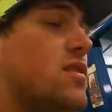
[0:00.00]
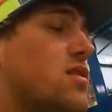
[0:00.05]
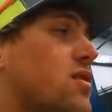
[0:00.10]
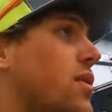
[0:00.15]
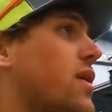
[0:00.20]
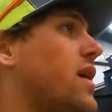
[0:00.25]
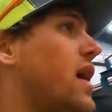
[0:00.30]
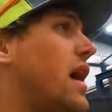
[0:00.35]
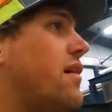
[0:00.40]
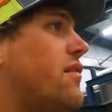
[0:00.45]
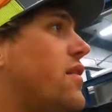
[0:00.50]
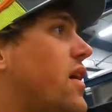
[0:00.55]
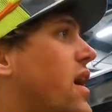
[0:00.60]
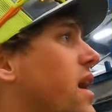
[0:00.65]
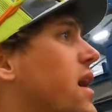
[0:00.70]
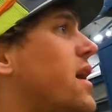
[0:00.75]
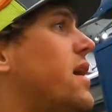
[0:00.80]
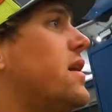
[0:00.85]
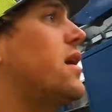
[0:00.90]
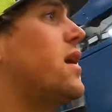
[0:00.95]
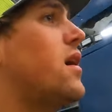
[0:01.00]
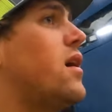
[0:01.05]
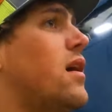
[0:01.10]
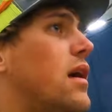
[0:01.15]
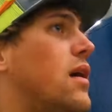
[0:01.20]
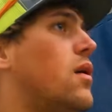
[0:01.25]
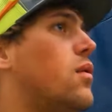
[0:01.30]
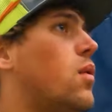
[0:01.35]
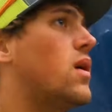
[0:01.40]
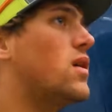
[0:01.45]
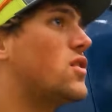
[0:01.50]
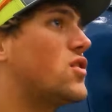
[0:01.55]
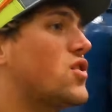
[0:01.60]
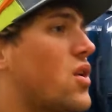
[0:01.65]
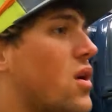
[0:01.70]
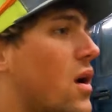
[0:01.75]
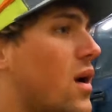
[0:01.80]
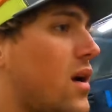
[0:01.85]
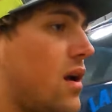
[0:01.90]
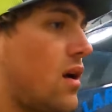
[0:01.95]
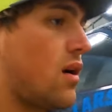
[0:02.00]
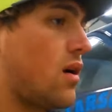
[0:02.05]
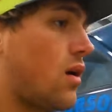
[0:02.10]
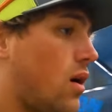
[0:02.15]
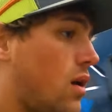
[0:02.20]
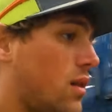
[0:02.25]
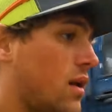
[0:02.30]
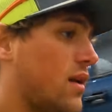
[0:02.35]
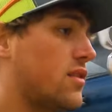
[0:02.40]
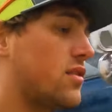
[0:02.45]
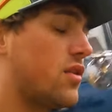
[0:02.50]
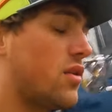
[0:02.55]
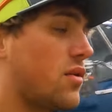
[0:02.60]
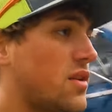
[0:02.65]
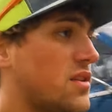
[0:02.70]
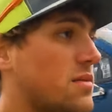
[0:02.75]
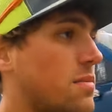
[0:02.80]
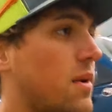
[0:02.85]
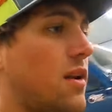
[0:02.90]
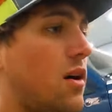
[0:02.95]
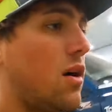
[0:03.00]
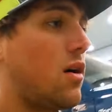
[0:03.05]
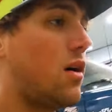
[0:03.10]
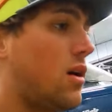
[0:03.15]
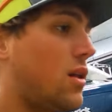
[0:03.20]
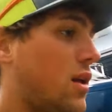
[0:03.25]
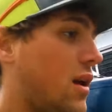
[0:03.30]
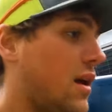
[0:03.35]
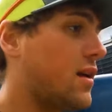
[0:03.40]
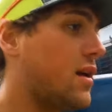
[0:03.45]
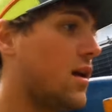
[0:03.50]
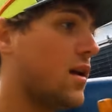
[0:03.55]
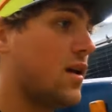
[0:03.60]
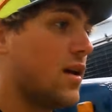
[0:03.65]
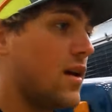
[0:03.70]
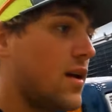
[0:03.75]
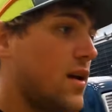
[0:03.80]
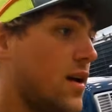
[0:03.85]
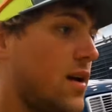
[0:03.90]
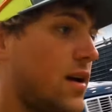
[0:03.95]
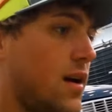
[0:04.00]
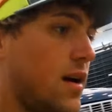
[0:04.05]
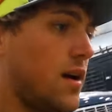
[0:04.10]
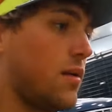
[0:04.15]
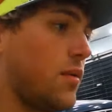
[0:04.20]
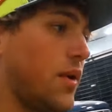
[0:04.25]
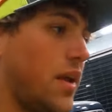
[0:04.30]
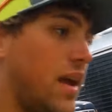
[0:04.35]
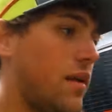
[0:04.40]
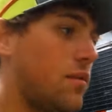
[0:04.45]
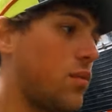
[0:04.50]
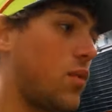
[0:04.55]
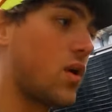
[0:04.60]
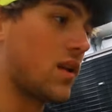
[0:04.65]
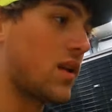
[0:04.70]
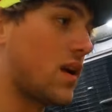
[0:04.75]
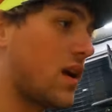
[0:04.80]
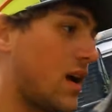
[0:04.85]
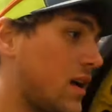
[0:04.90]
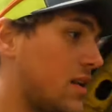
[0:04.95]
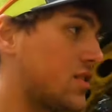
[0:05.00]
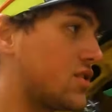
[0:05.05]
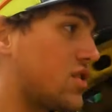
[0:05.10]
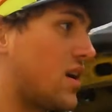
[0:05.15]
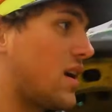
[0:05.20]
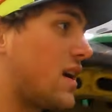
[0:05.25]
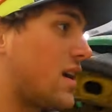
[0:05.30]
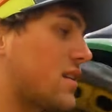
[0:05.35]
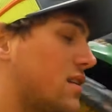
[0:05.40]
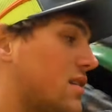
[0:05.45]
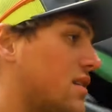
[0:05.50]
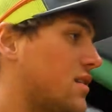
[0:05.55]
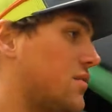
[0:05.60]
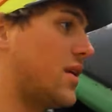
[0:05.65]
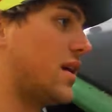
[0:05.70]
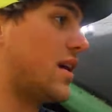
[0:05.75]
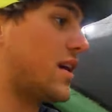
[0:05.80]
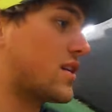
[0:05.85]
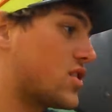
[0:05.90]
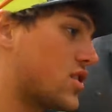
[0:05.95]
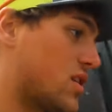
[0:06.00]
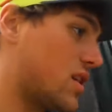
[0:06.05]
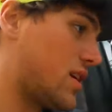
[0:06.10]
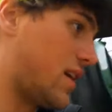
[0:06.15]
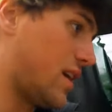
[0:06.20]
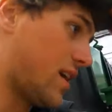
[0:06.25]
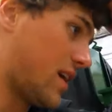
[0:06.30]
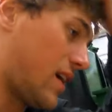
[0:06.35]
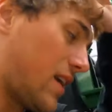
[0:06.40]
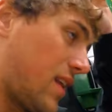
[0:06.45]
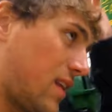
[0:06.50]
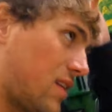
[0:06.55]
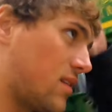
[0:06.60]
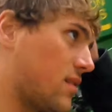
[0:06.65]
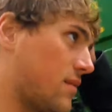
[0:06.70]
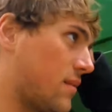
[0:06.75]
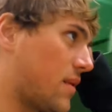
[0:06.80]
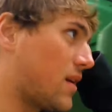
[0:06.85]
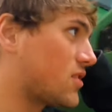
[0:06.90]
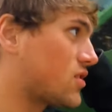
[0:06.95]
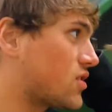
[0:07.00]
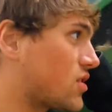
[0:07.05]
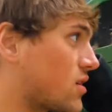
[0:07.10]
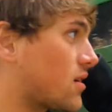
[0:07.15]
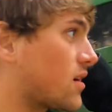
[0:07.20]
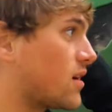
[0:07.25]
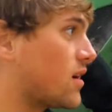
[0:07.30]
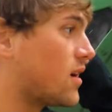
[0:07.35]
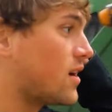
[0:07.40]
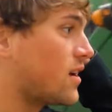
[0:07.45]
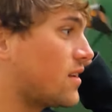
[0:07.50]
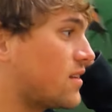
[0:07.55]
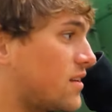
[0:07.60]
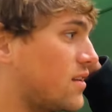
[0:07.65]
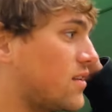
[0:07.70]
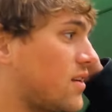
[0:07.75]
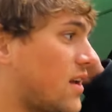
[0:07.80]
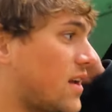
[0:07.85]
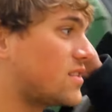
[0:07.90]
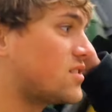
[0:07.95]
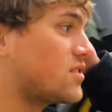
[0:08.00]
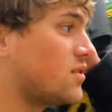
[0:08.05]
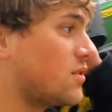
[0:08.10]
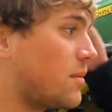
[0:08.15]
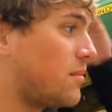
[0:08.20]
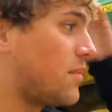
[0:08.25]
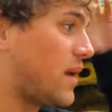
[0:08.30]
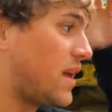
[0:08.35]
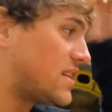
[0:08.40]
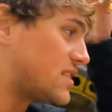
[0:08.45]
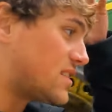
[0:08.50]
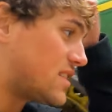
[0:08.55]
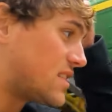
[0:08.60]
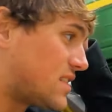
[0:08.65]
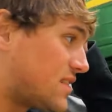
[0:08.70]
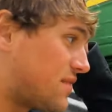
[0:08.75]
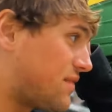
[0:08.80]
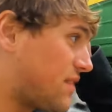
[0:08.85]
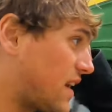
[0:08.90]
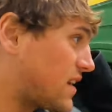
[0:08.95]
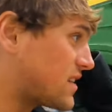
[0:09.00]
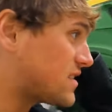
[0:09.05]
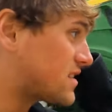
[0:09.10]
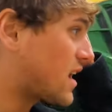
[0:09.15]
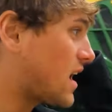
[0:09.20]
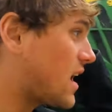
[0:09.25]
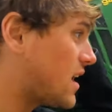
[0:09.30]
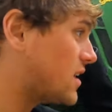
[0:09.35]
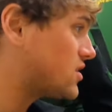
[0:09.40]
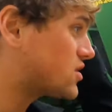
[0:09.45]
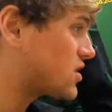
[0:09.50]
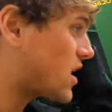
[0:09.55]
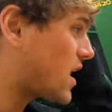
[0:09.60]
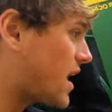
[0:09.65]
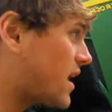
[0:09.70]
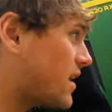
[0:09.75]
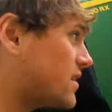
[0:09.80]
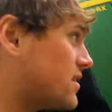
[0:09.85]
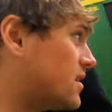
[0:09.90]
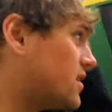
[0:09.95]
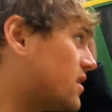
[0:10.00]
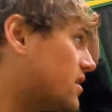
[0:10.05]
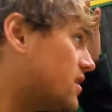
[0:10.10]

So we have had one truck hauling. Tony's been hauling. Uh, we had one contract, and then we actually, I'm not sure, did you guys do a basis fix contract